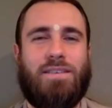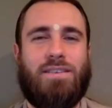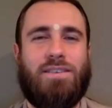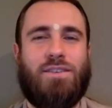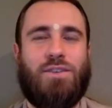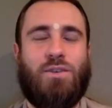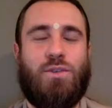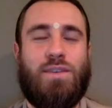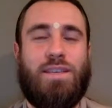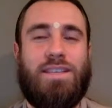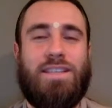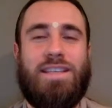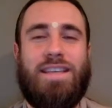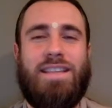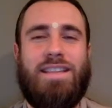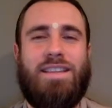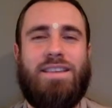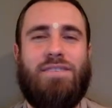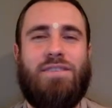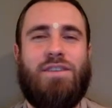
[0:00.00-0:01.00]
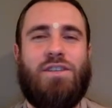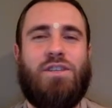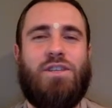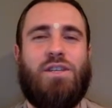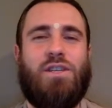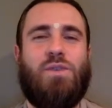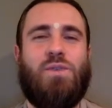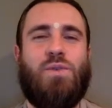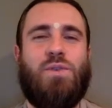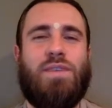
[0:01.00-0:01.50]
So they said that when
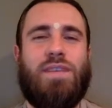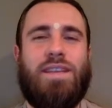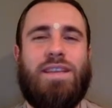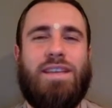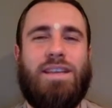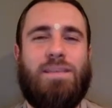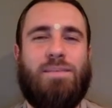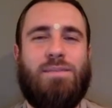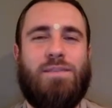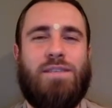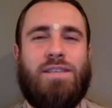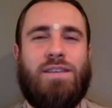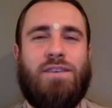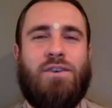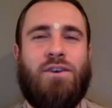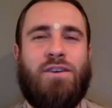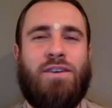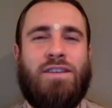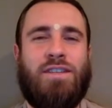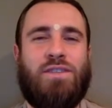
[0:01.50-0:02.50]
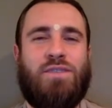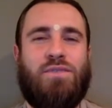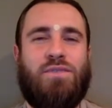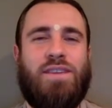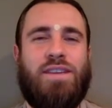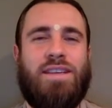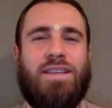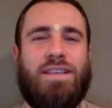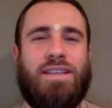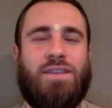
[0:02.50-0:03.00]
she looked at him, she got this
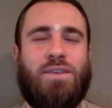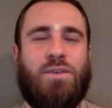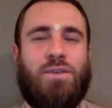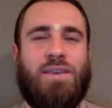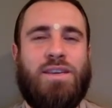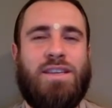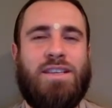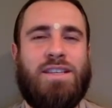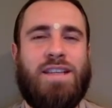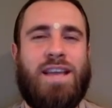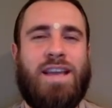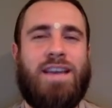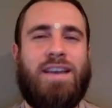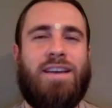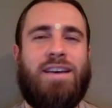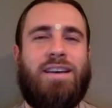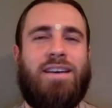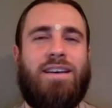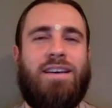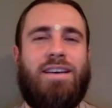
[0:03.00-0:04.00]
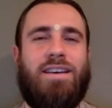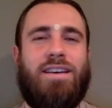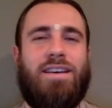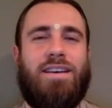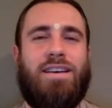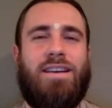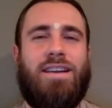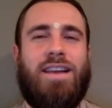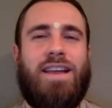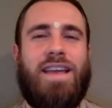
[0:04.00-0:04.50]
feeling that, oh, he's like a
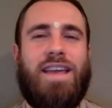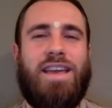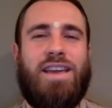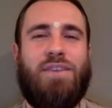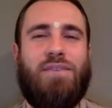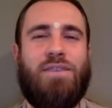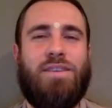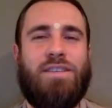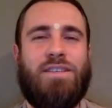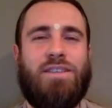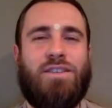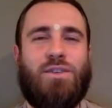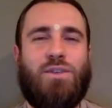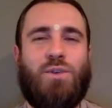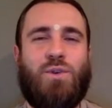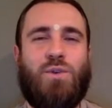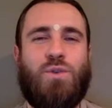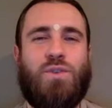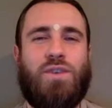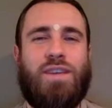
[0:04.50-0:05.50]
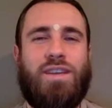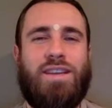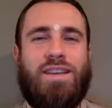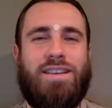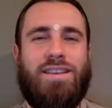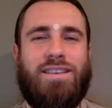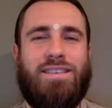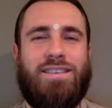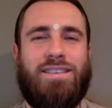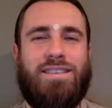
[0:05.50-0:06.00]
lake which is
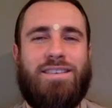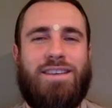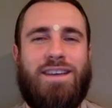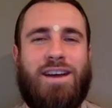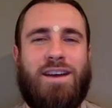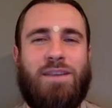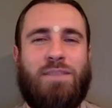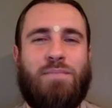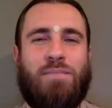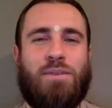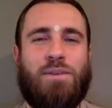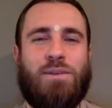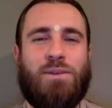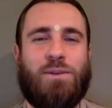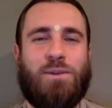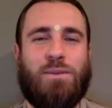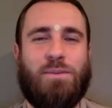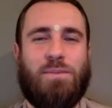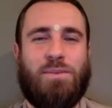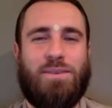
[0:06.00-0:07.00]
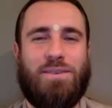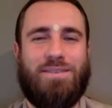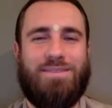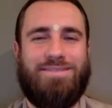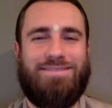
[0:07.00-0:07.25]
totally unperturbed.